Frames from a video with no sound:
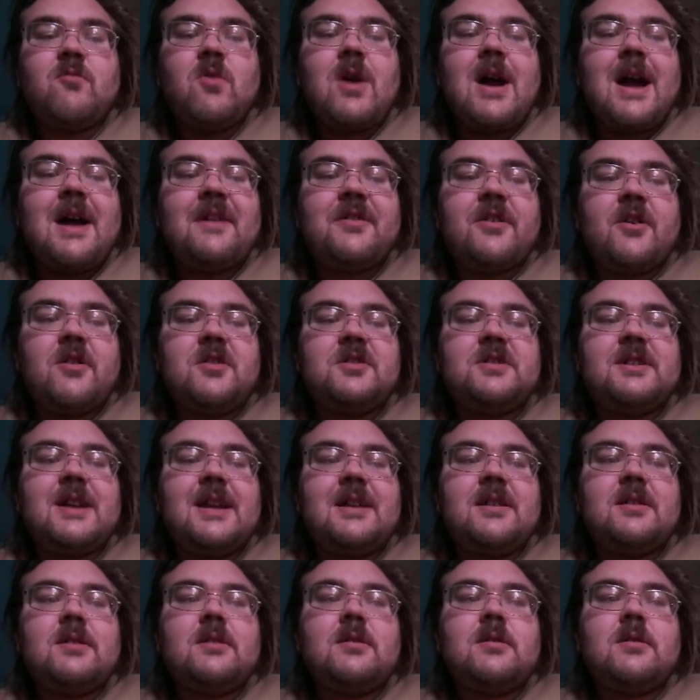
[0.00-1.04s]
Weathers,
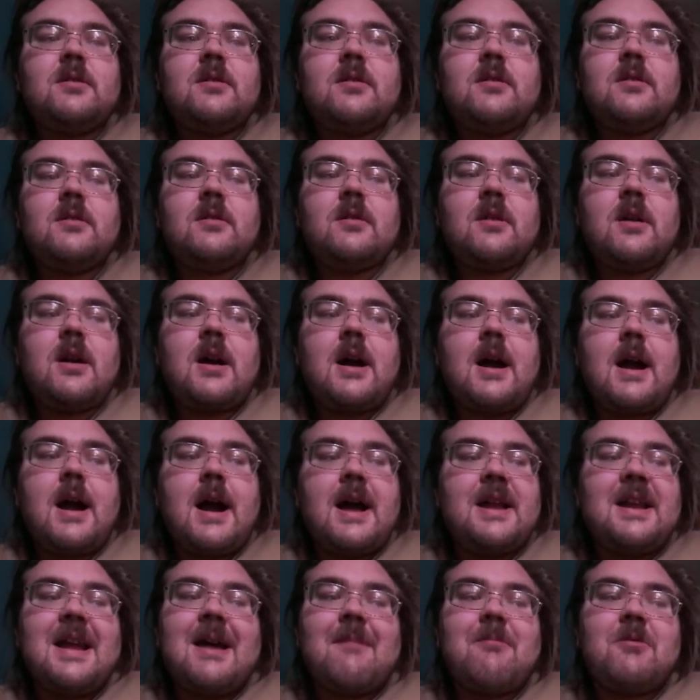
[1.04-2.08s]
and
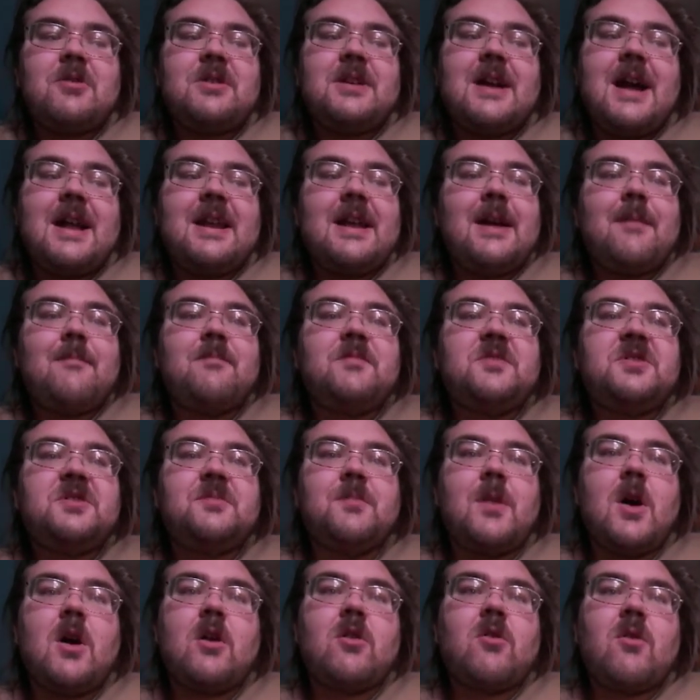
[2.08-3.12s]
I never done them
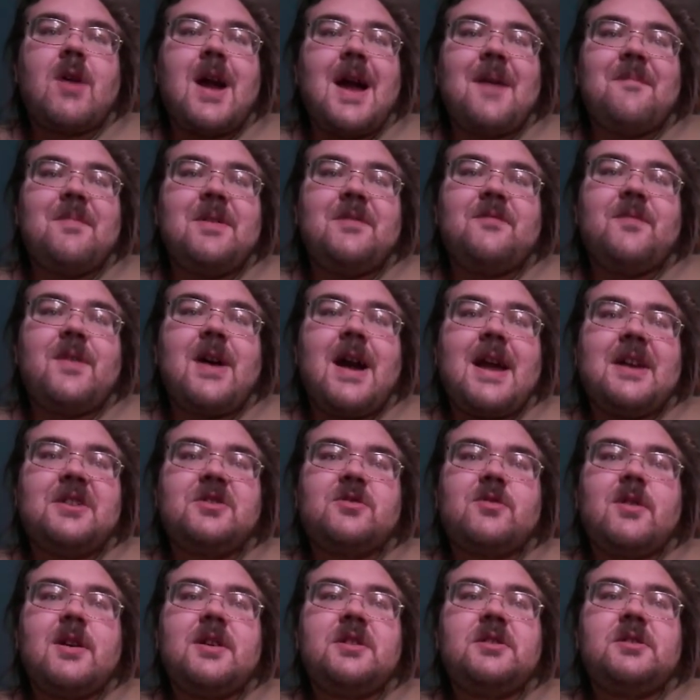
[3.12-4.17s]
small craft
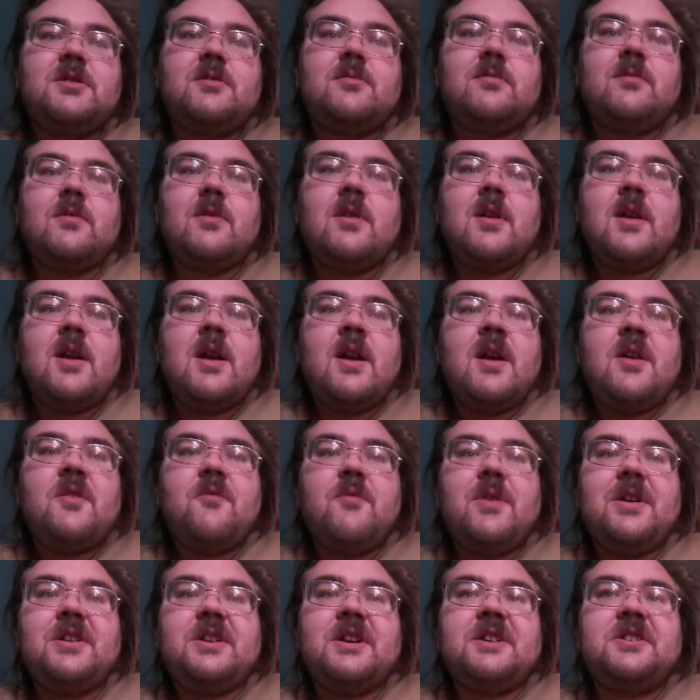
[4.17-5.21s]
advisories.
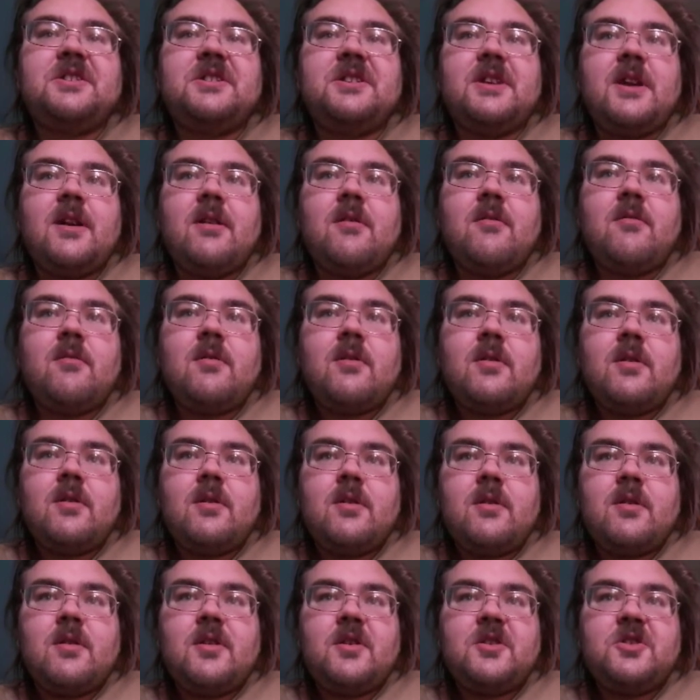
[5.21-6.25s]
We just do
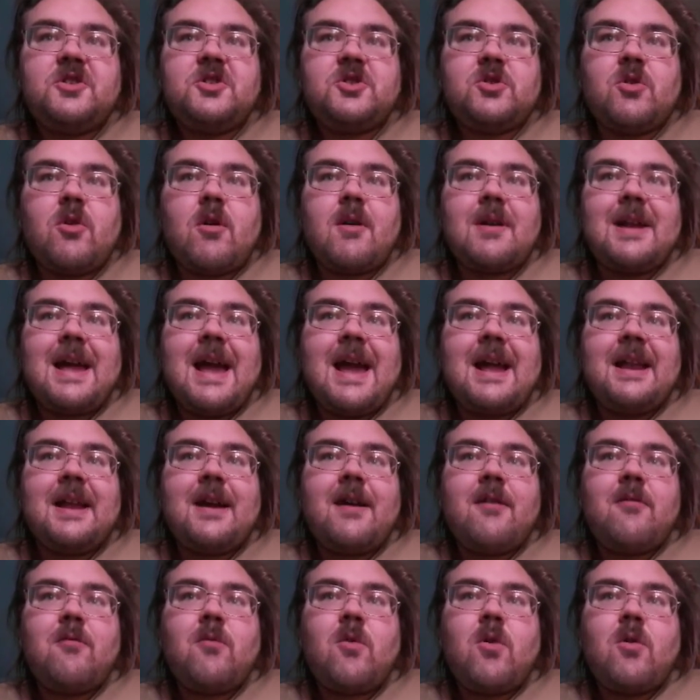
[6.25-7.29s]

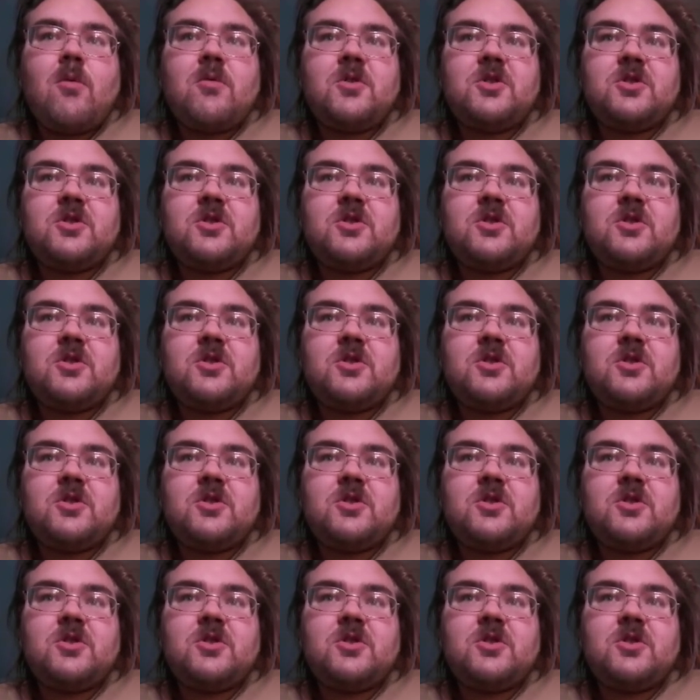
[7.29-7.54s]
tornadoes,